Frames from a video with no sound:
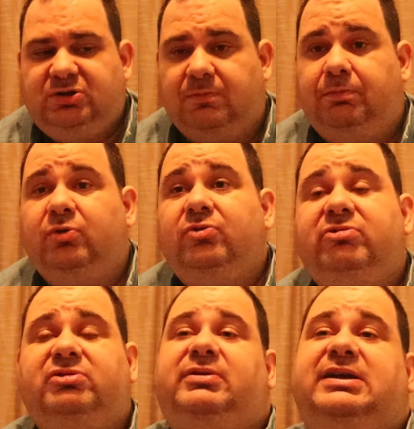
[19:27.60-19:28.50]

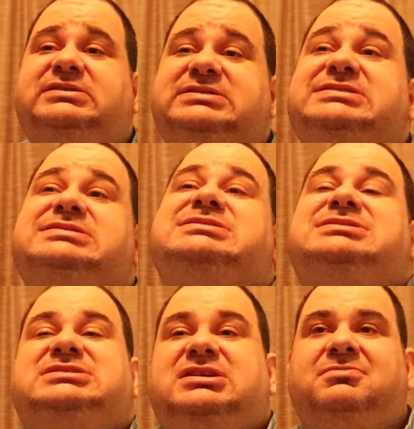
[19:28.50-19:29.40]
taboos around it,
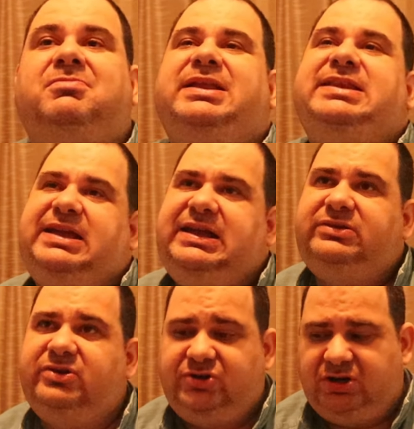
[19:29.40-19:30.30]
and we
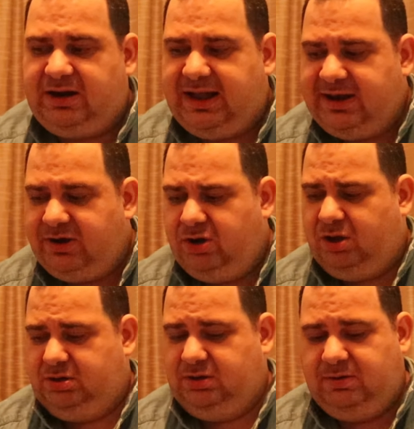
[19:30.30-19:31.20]
need to try and
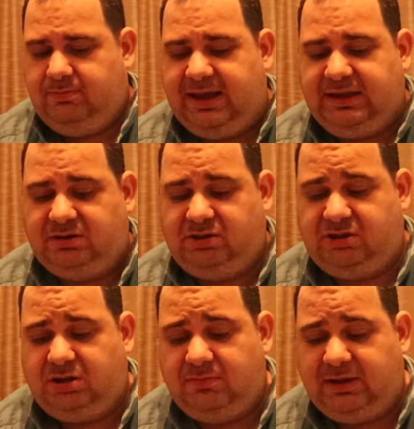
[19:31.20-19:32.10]
not make it
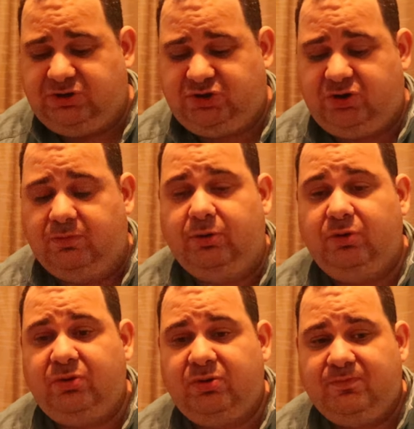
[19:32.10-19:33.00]
so much
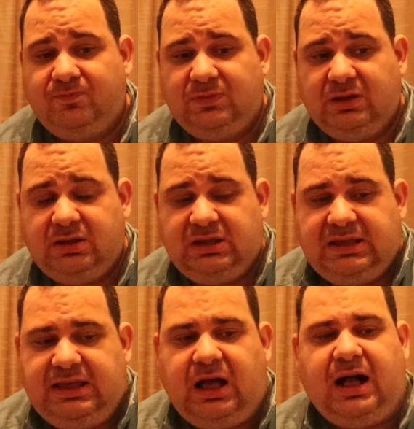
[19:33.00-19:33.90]
taboo.
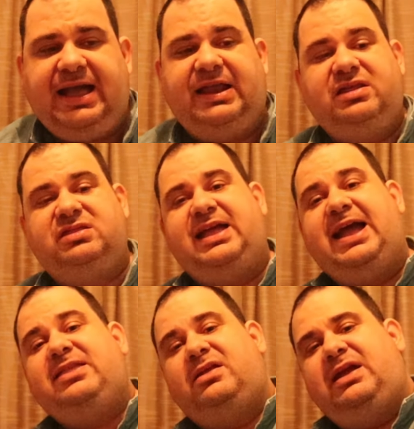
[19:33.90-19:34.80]
I
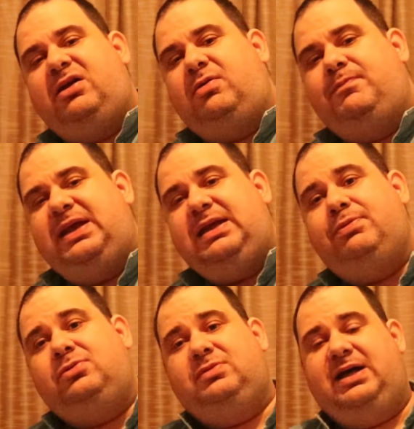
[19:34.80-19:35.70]
understand that there are
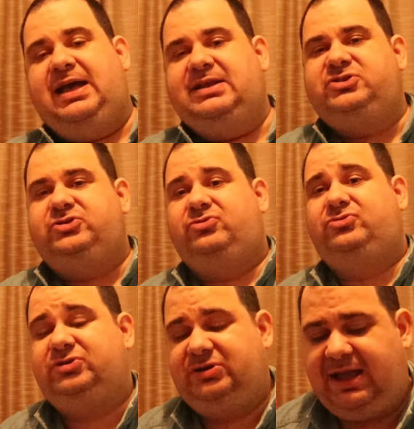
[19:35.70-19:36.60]
people and
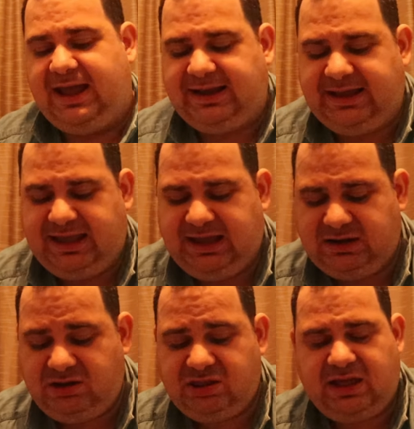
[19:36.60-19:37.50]
children and
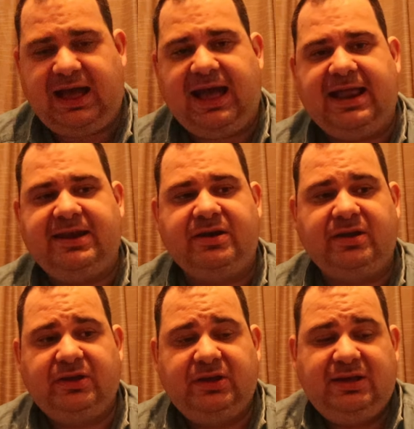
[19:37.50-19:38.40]
kids and
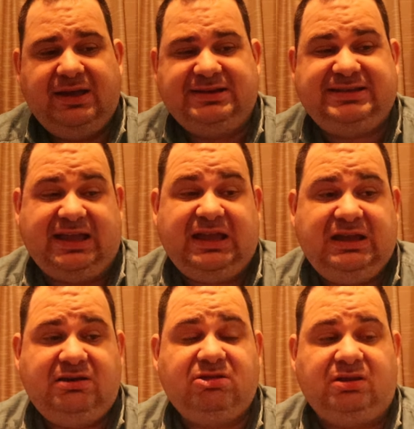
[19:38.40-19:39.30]

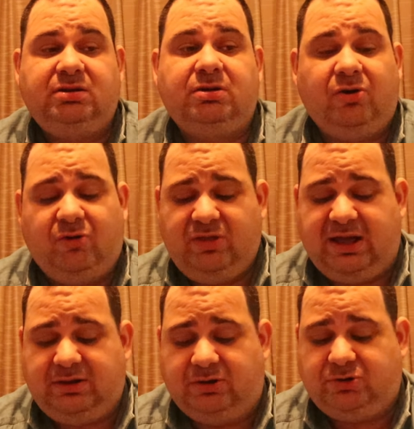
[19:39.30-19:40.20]
teens and all
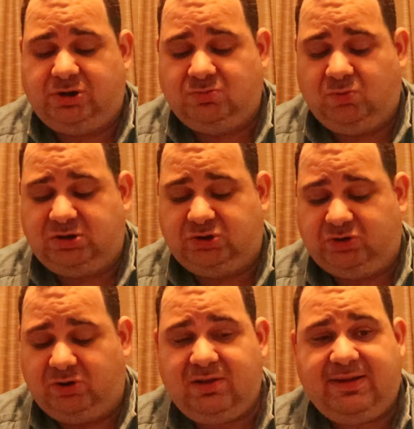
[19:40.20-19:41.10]
that don't want to
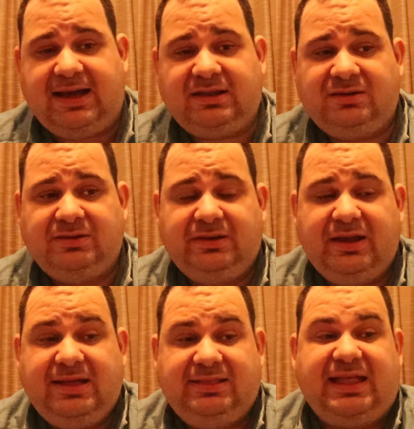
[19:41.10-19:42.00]
talk about it.
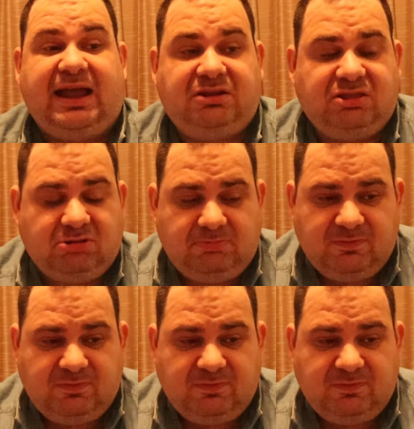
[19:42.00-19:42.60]
That's